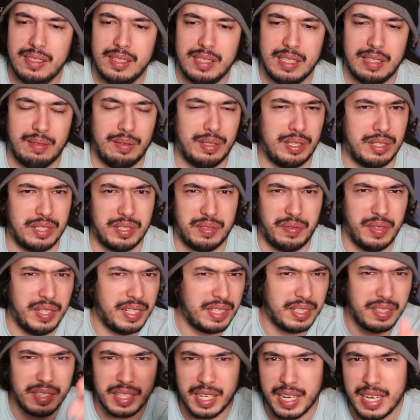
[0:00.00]
Even though it's
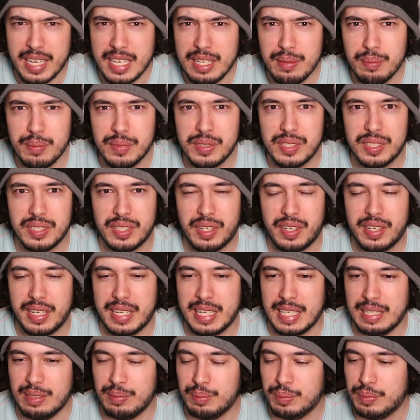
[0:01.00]
video games,
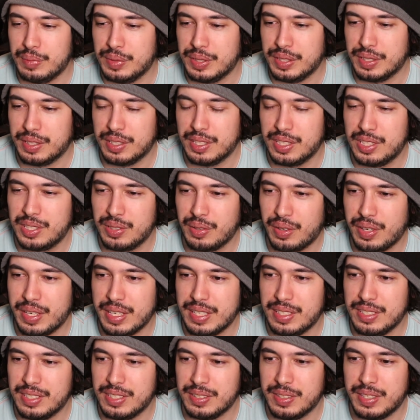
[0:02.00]
like I try
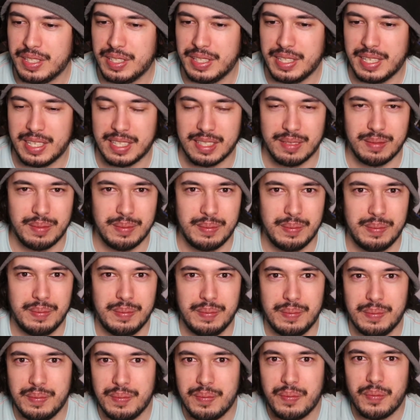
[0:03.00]
and do it in that
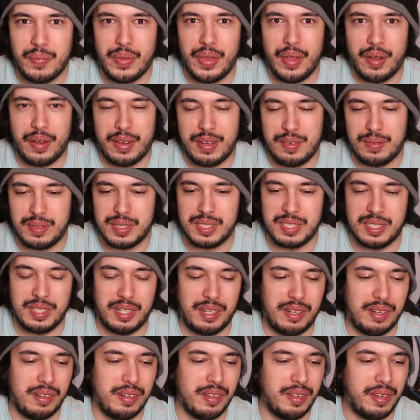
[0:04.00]
live
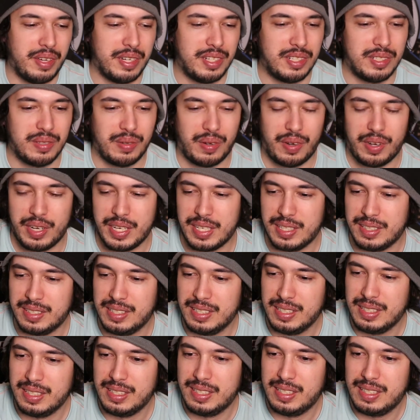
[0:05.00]
style. I try and
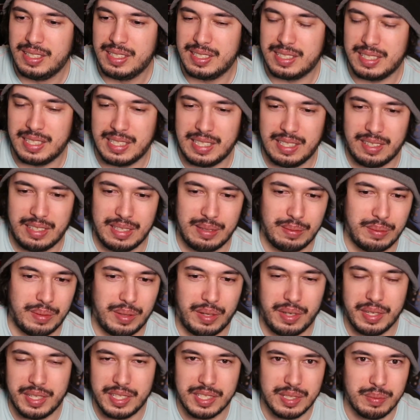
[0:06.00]
say like
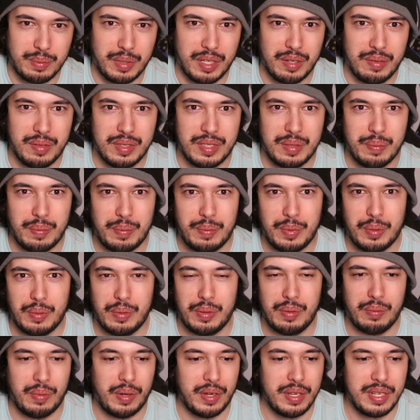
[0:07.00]
why this moment's
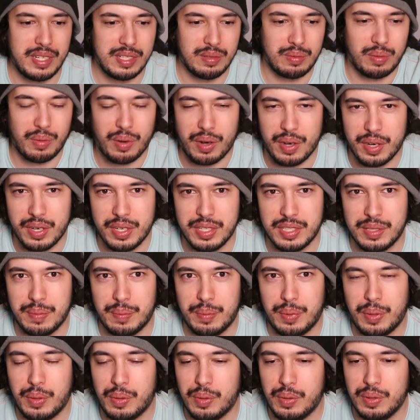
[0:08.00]
important, why this rider's
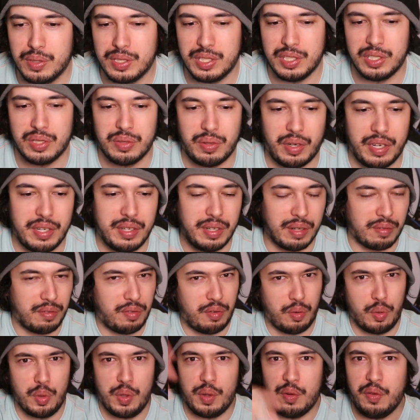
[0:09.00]
important. Try and look
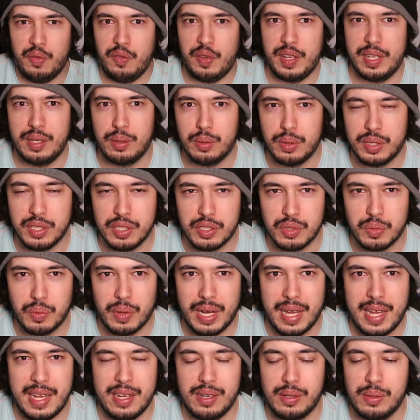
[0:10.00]
through the field as
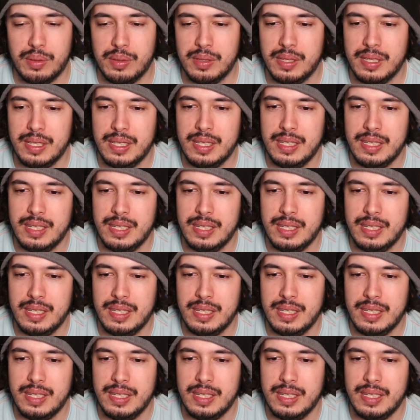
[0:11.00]
well.